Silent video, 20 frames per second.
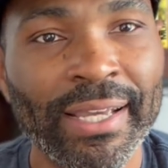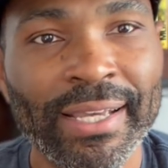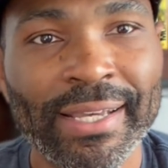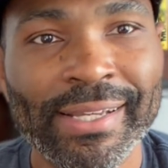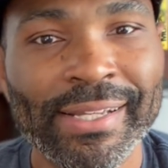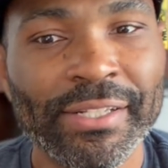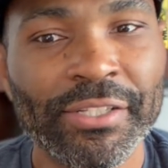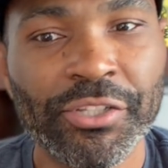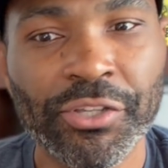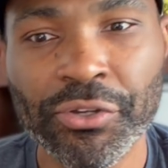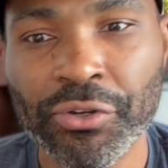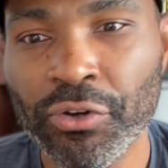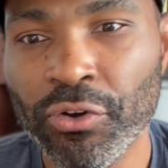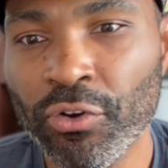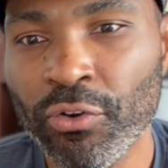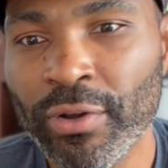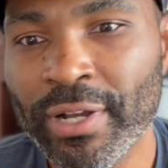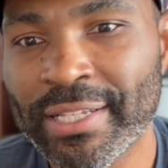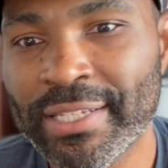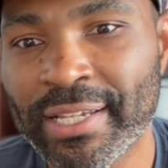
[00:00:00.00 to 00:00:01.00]

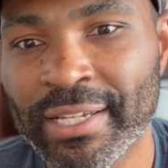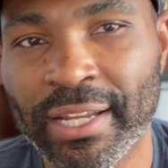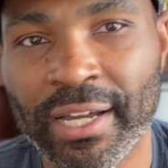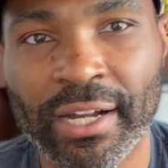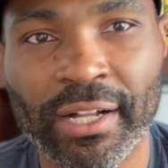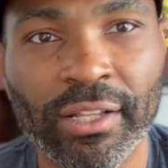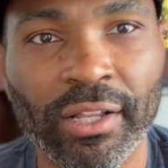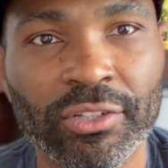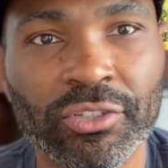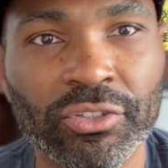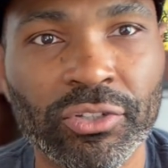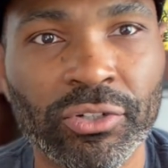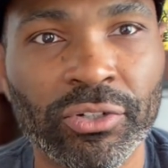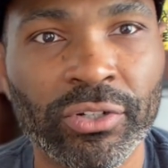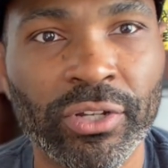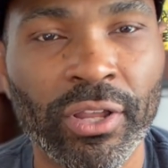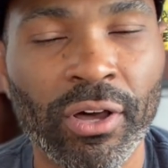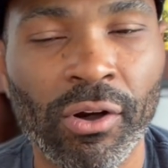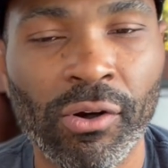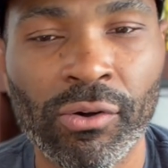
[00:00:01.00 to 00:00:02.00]
Two, it's gonna cluster
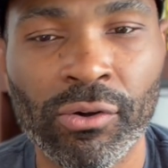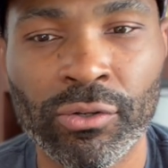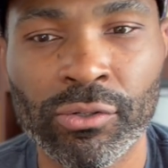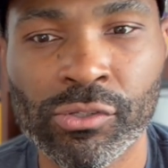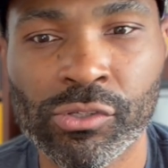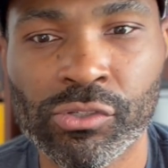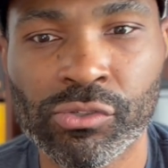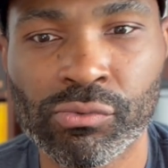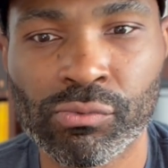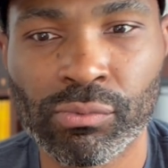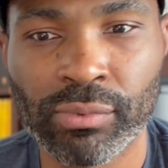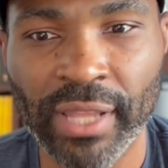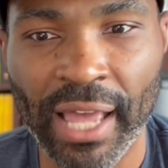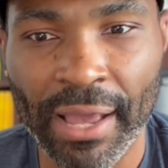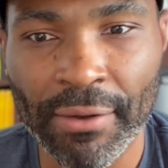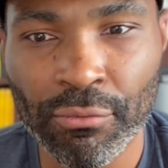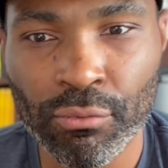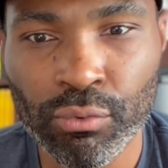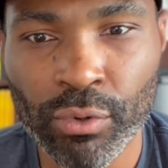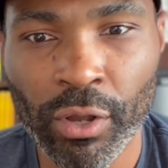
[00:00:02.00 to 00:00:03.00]
that
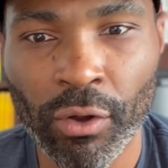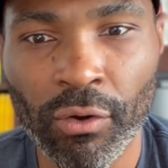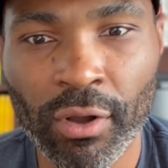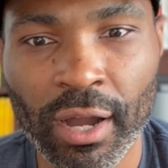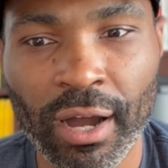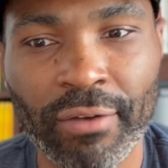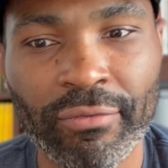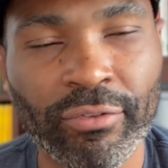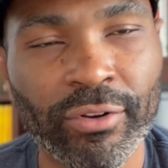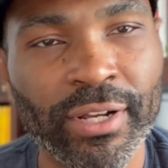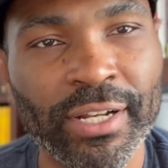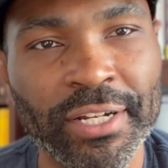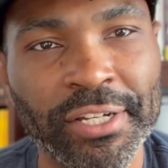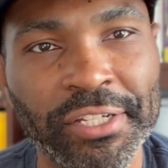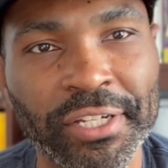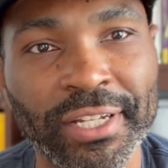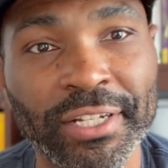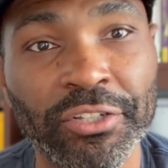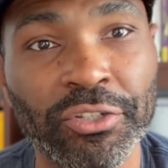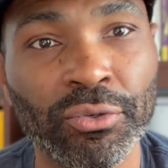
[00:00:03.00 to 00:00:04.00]
real coverage
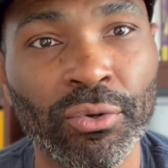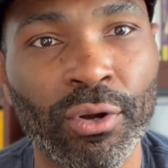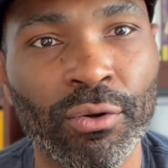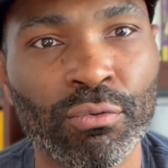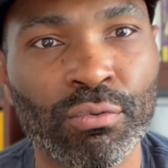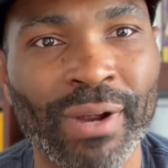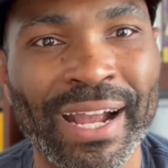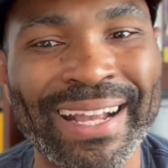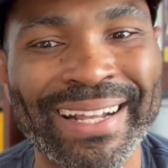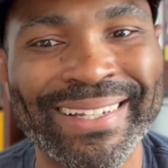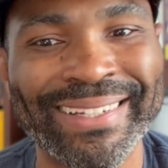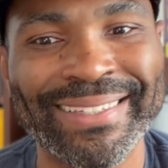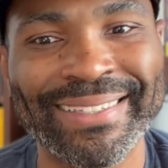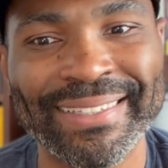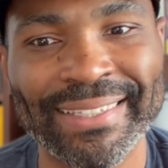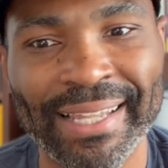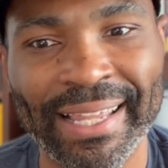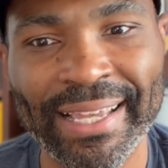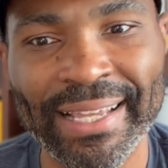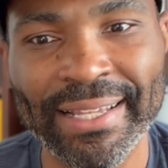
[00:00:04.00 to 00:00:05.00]
into a ranked
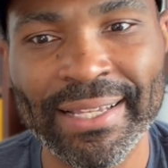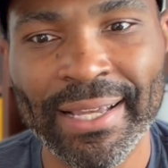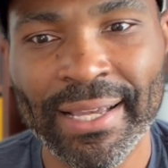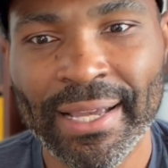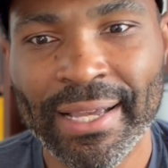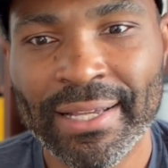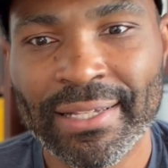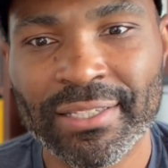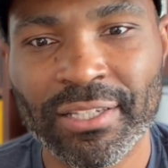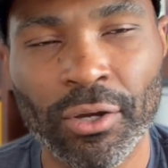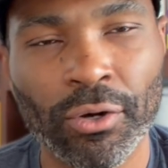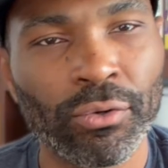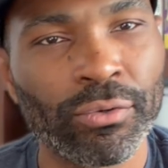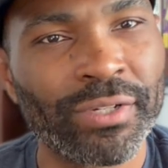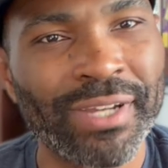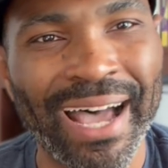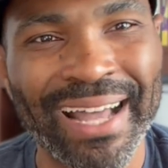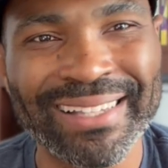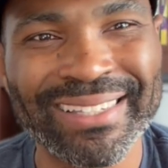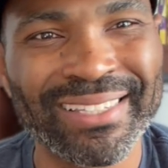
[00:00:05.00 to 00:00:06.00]
slate. So
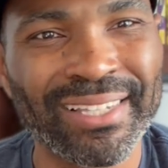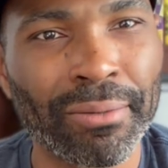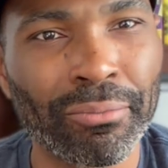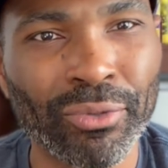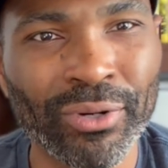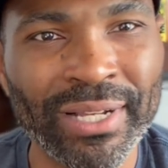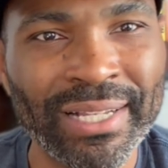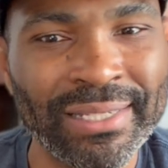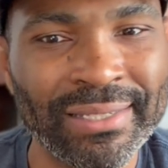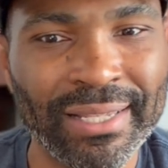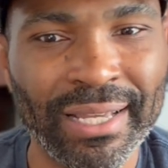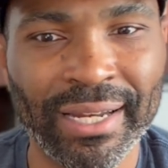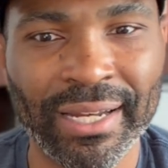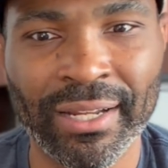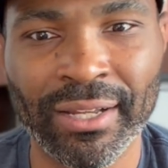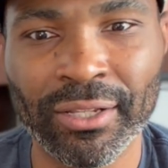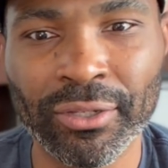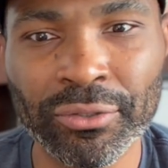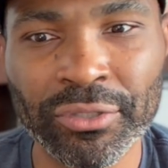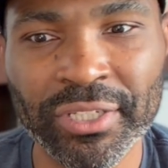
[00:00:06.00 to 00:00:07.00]
not summaries that it
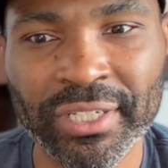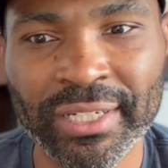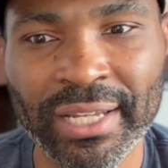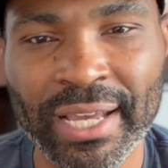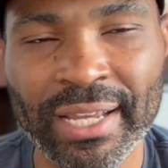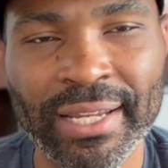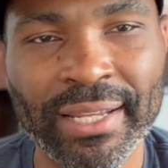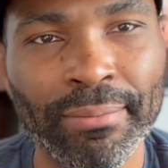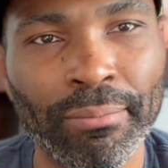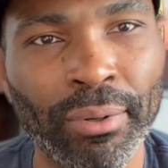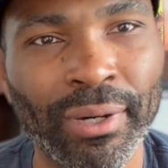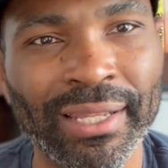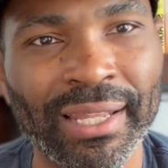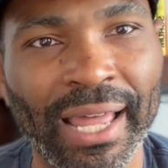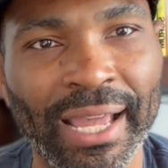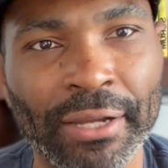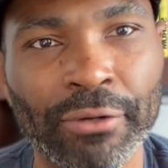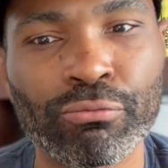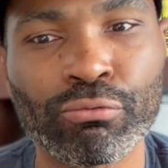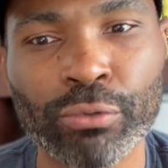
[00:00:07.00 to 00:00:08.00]
hallucinated, but
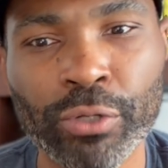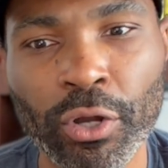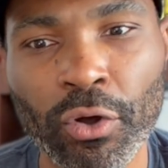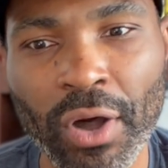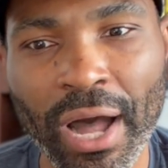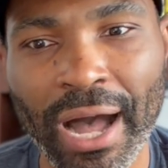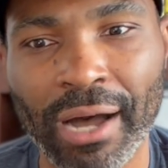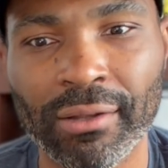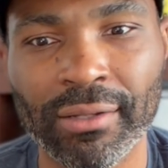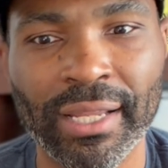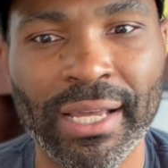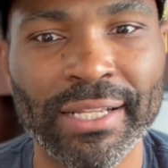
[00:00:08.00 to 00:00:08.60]
like real outlets,